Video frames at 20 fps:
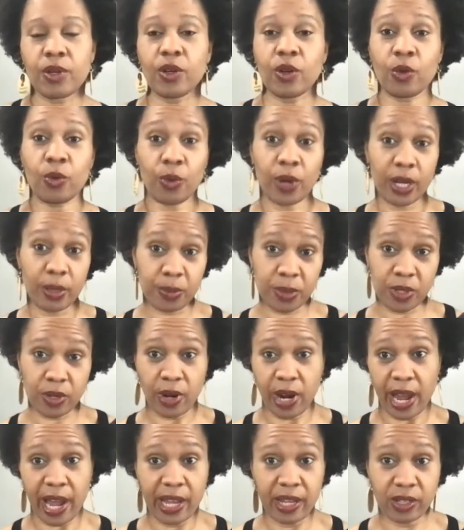Grapes are
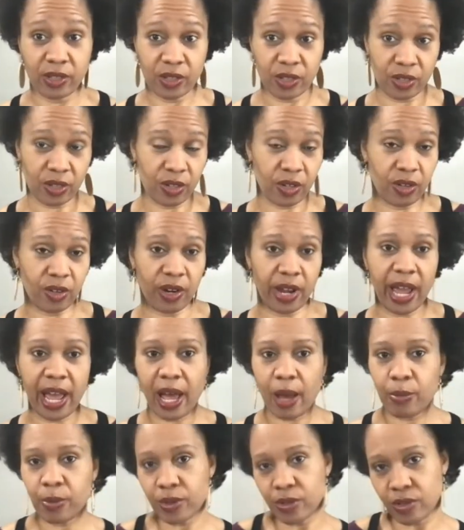high in sugar.
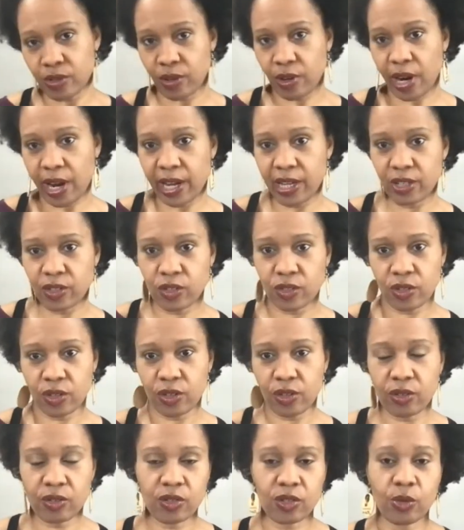Apples are high in
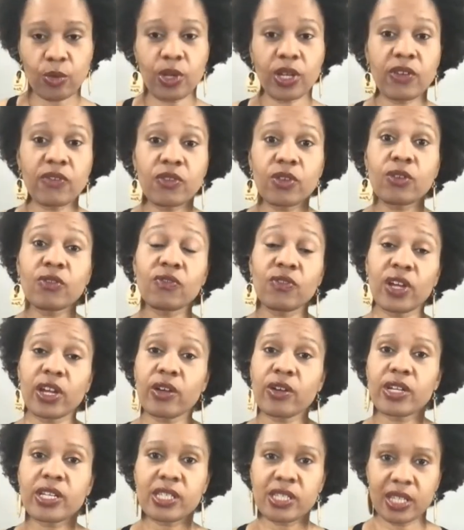sugar. So if you're
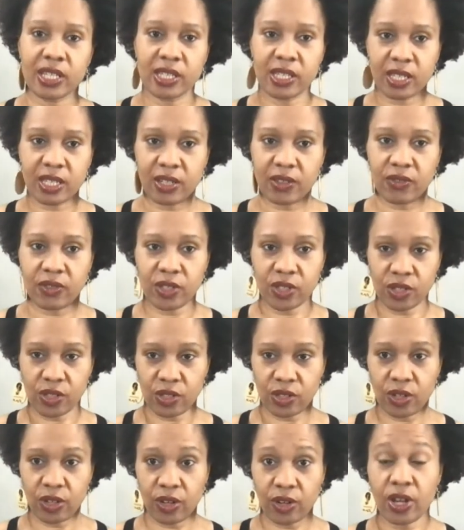very sensitive to
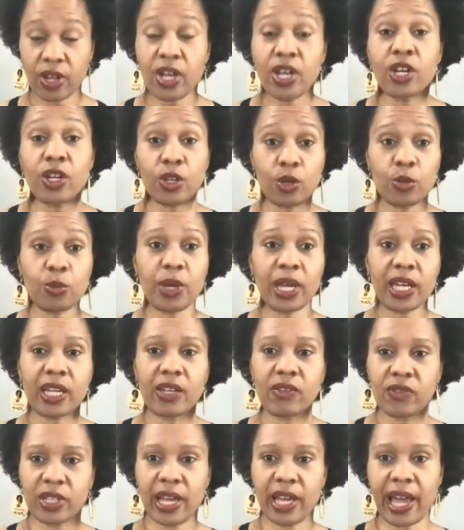sugar, you may
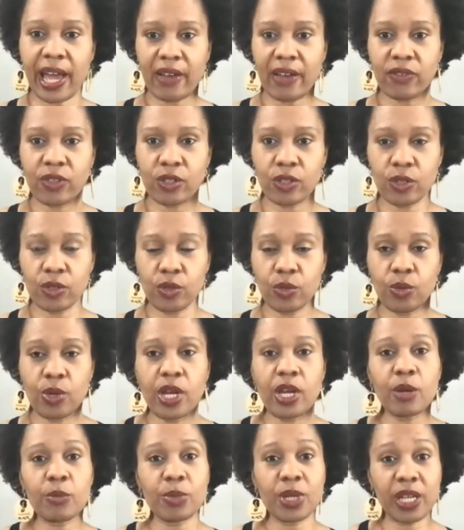even have to
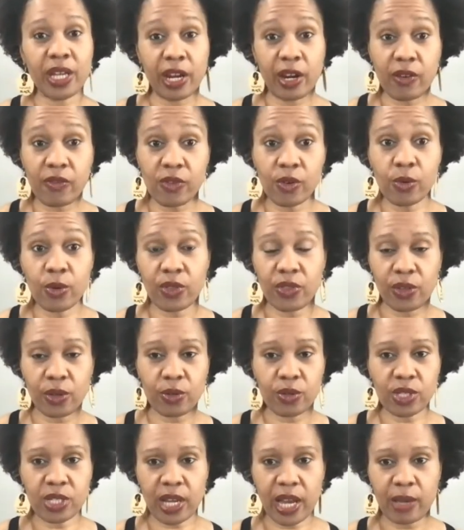be careful with
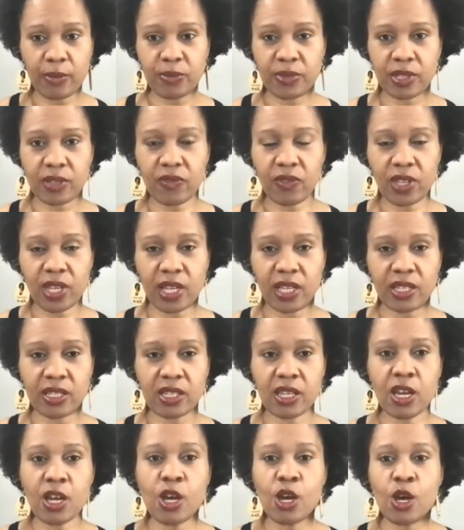those types of
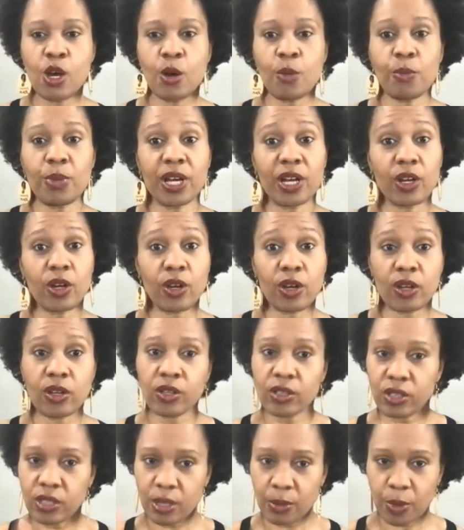things. But
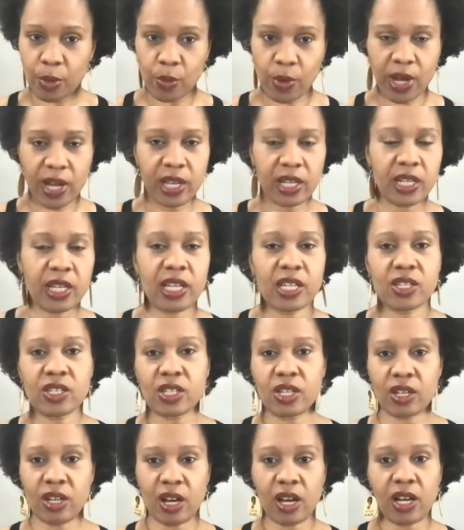number one is
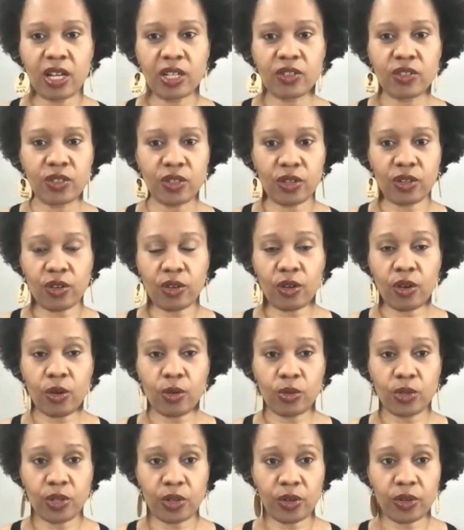to cut sugar
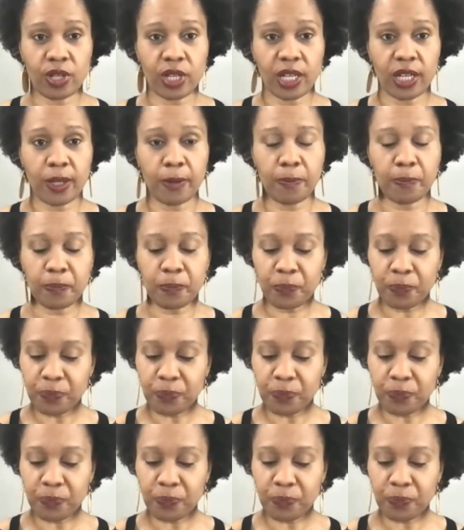cold turkey.